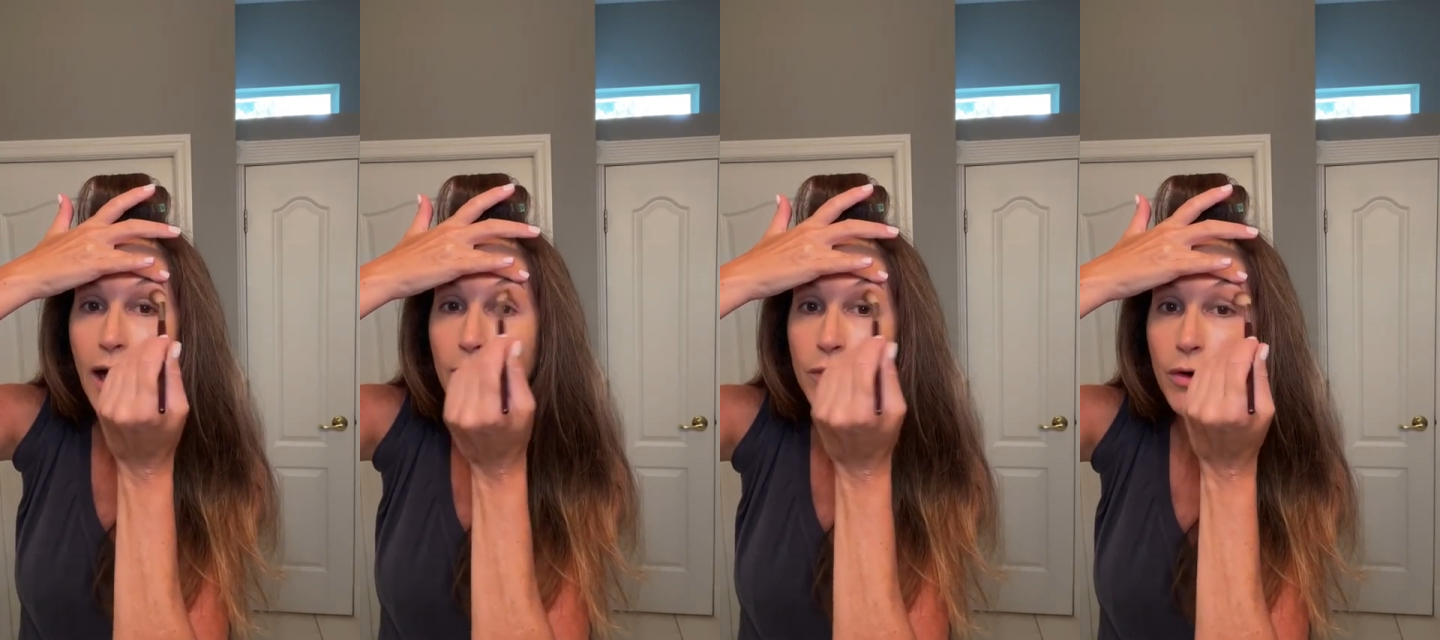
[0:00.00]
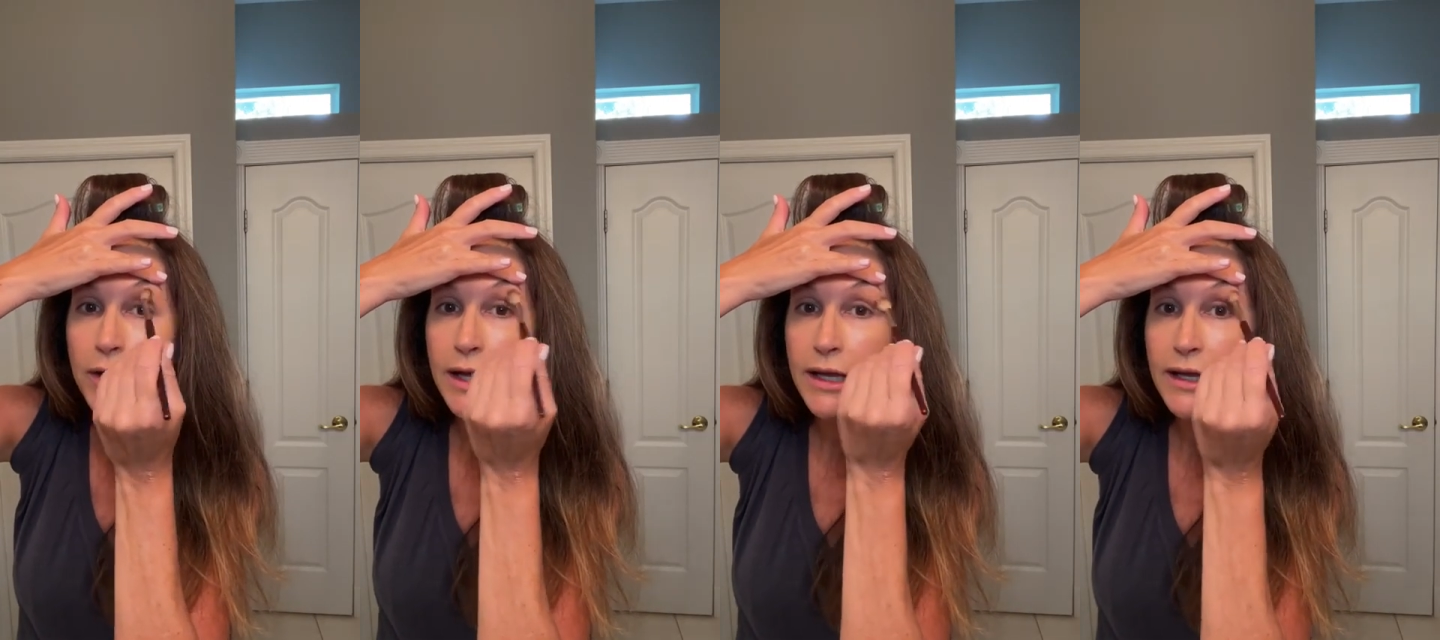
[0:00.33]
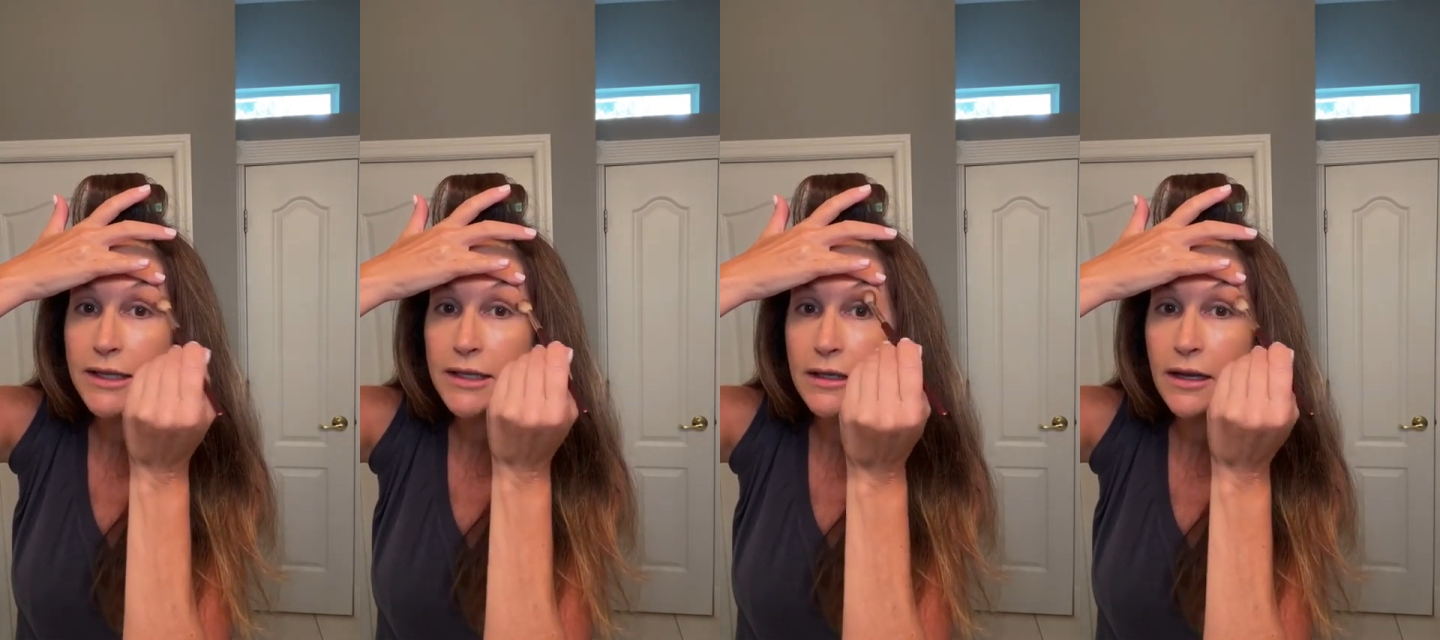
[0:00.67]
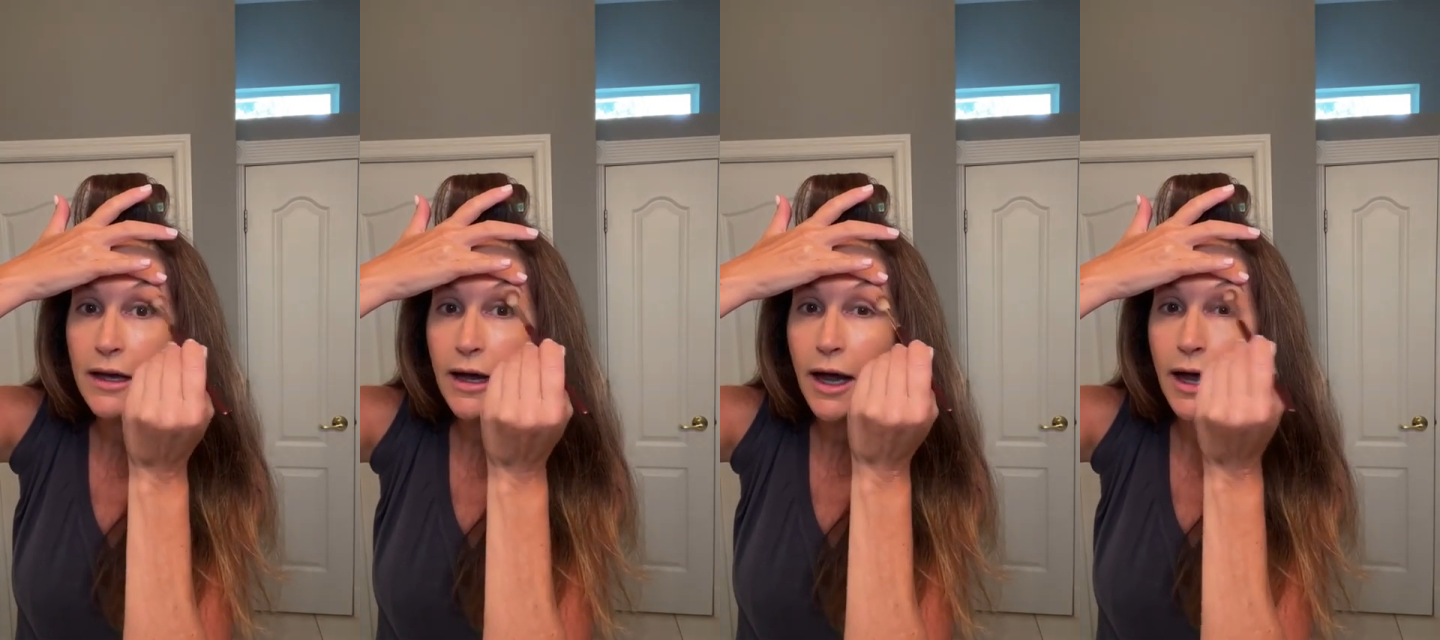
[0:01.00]
I'm going
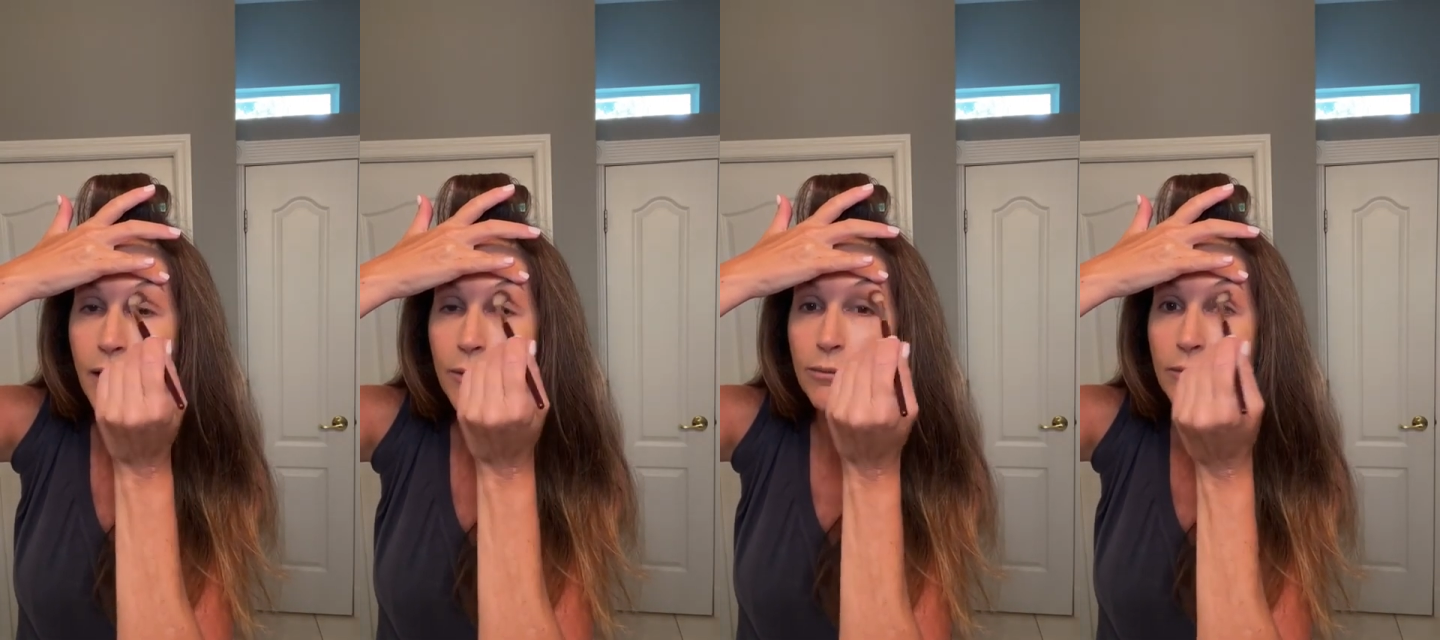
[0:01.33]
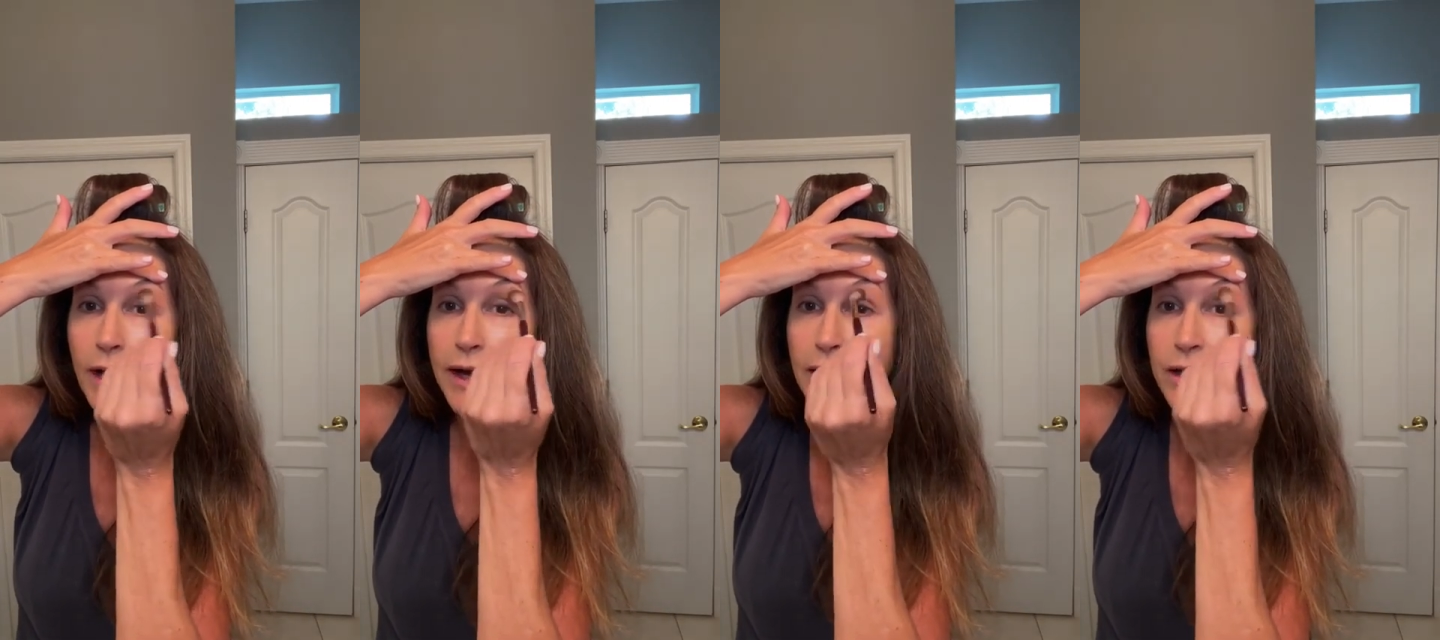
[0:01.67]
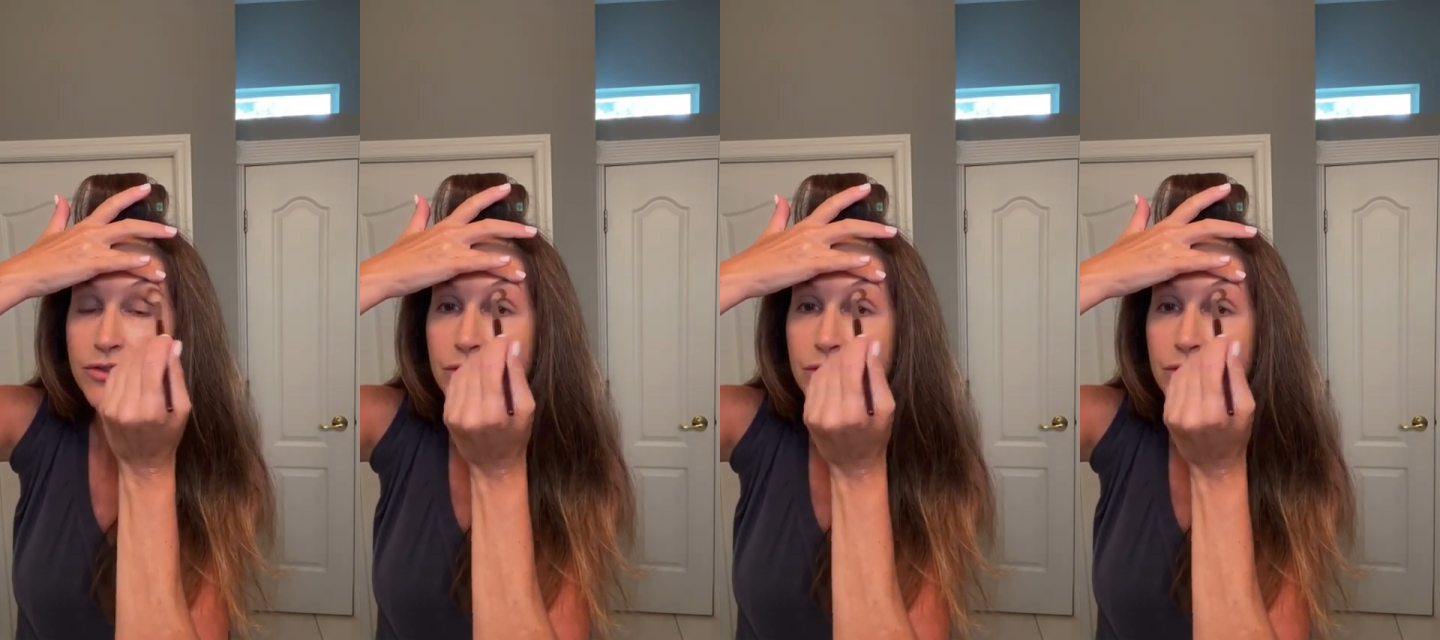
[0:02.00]
in, again,